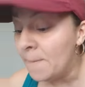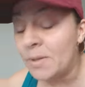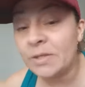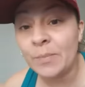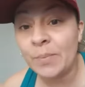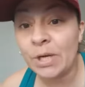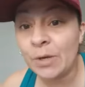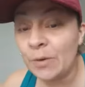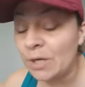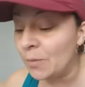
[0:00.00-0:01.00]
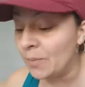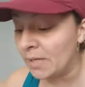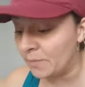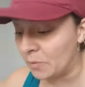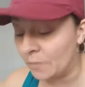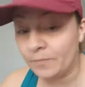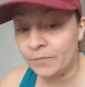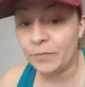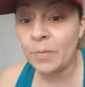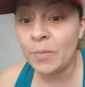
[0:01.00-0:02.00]
But the peculiar people,
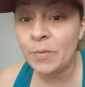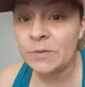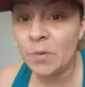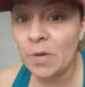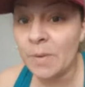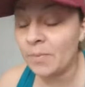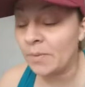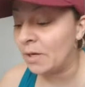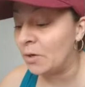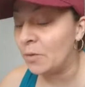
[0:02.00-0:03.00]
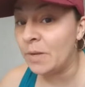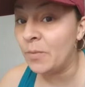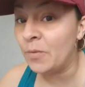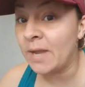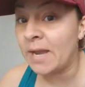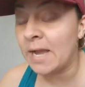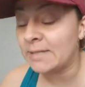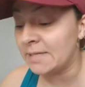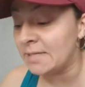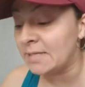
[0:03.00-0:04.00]
remember we spoke about peculiar people, that
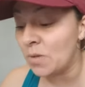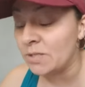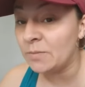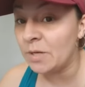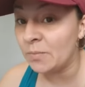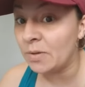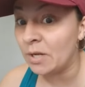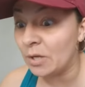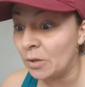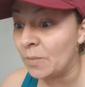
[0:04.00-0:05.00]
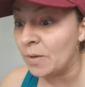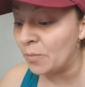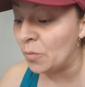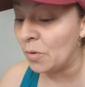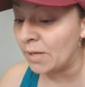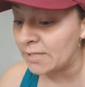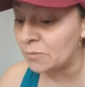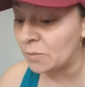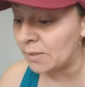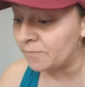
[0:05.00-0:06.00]
God said is going to be a peculiar people? Well,
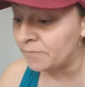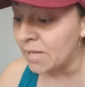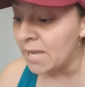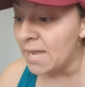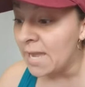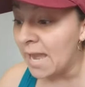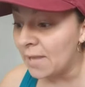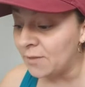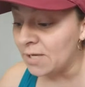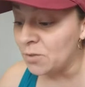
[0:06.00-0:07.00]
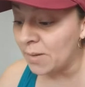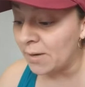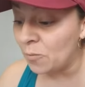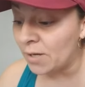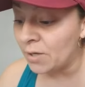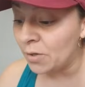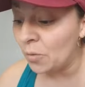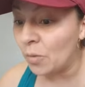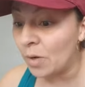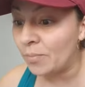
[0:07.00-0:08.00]
guess what? I think you might want to
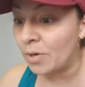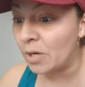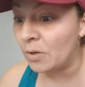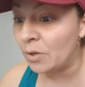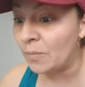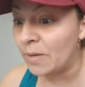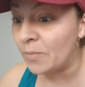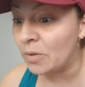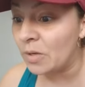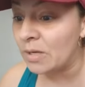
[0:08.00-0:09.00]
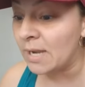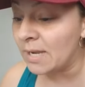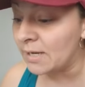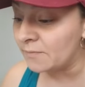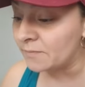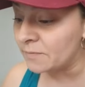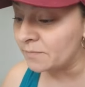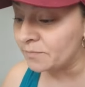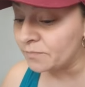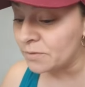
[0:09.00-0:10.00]
know what peculiar people look like,
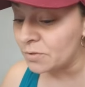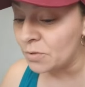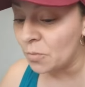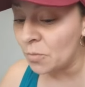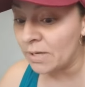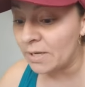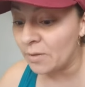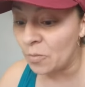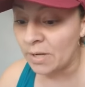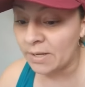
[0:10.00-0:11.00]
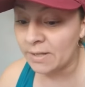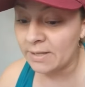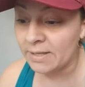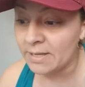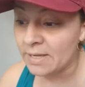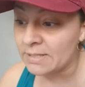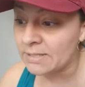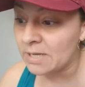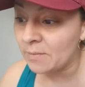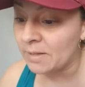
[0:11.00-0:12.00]
so you know what it, what
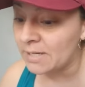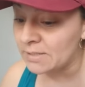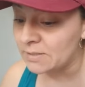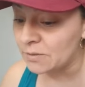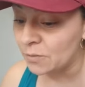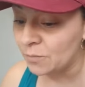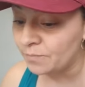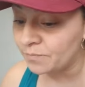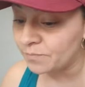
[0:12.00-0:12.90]
it's coming into.